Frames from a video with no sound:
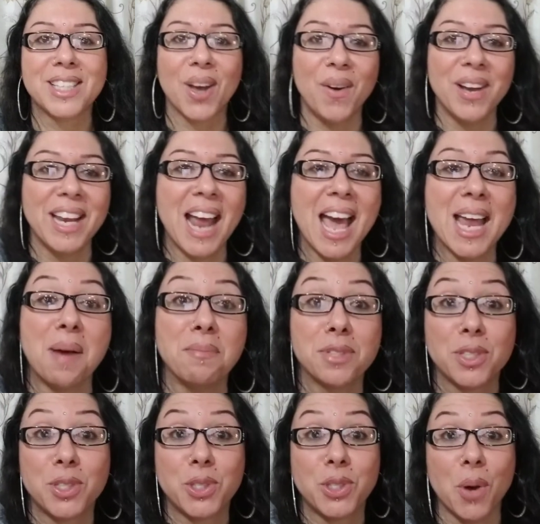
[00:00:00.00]
going on? I'm
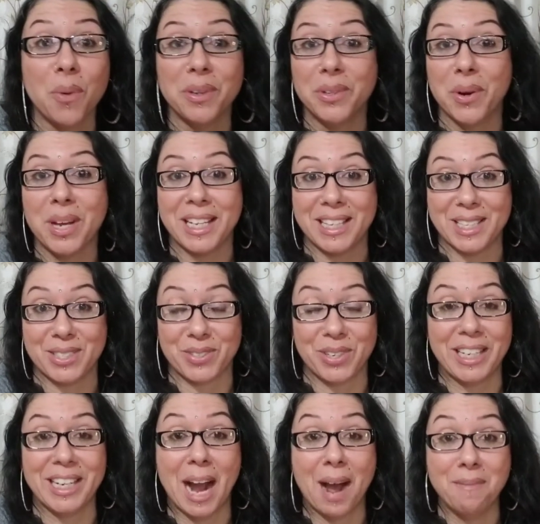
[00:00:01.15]
so annoyed at this
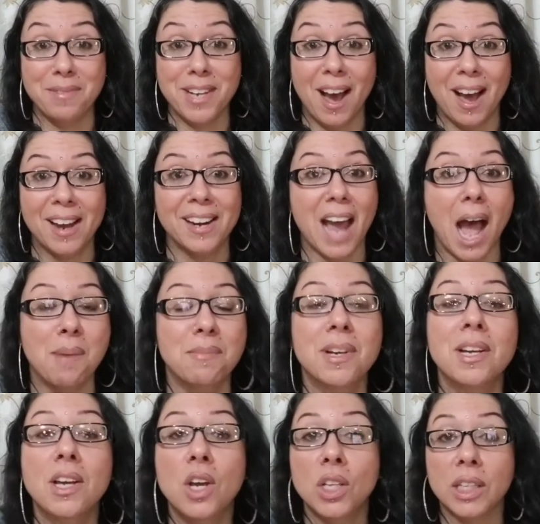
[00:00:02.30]
reading. I'm done.
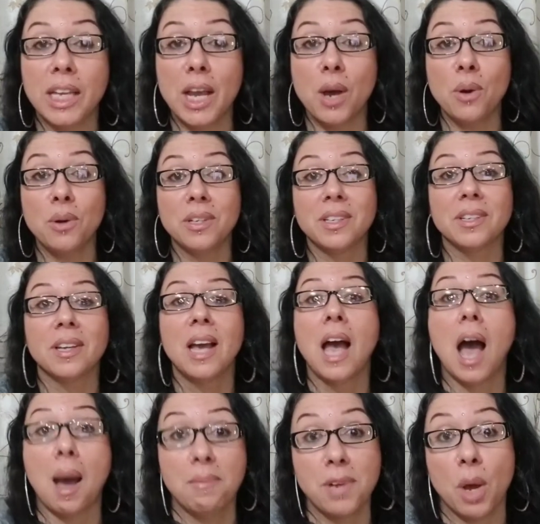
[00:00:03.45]
Leo,
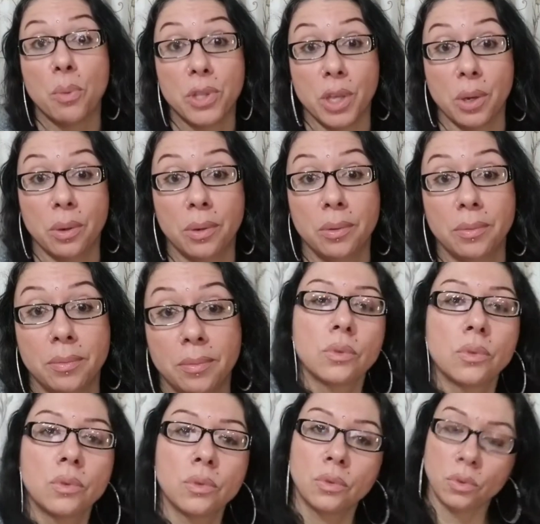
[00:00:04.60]
I'm done with you.
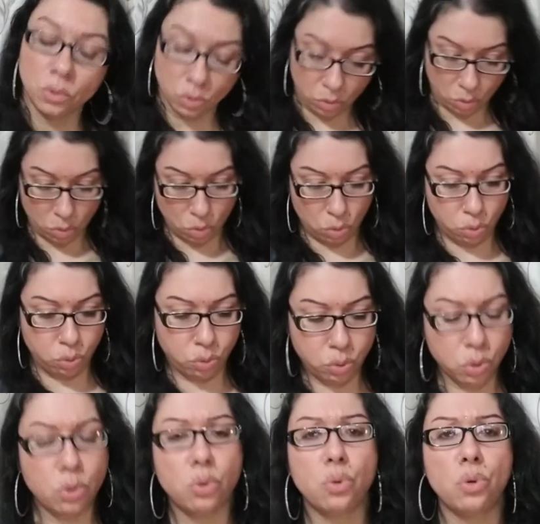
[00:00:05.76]

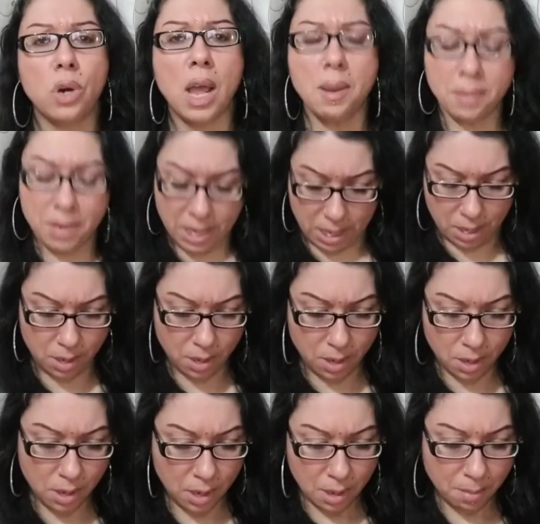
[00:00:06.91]
Criminy.
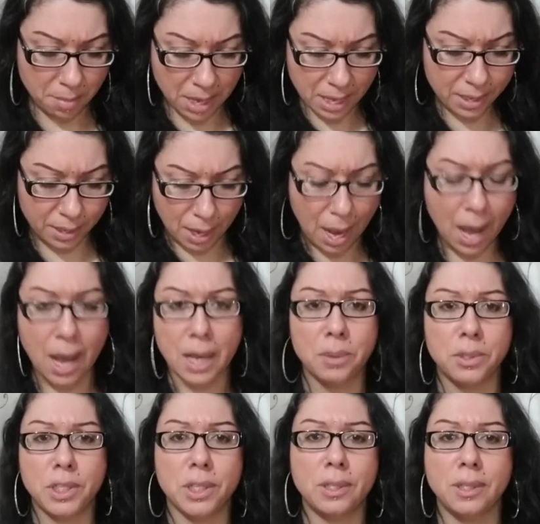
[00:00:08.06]
My God, it was
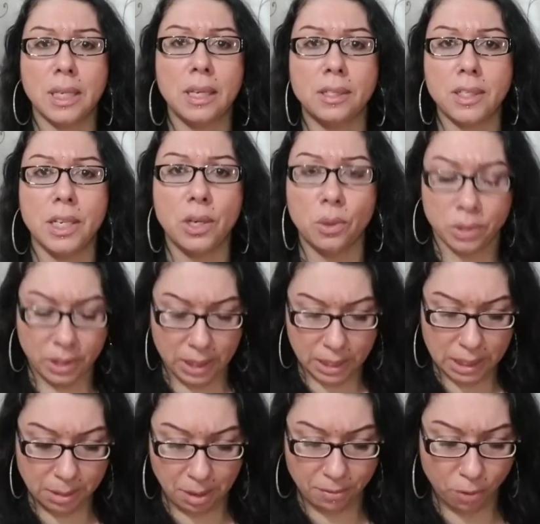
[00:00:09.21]
just 1606
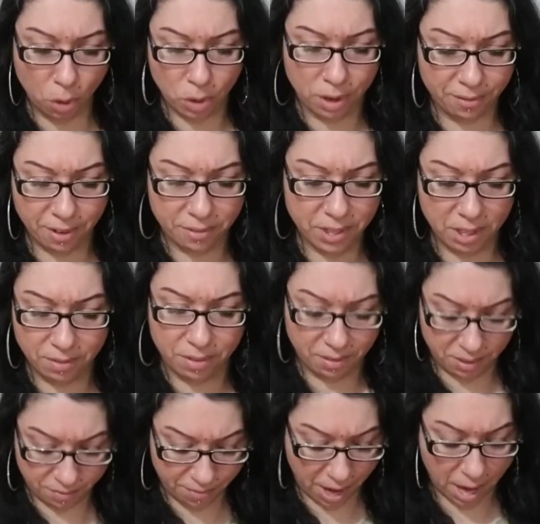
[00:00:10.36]
on my phone and
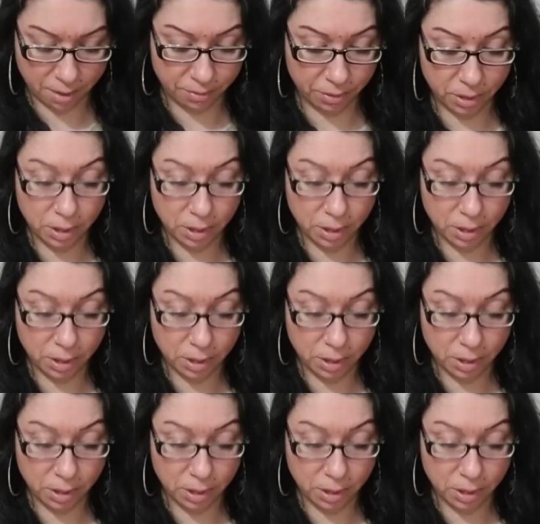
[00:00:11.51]
1555.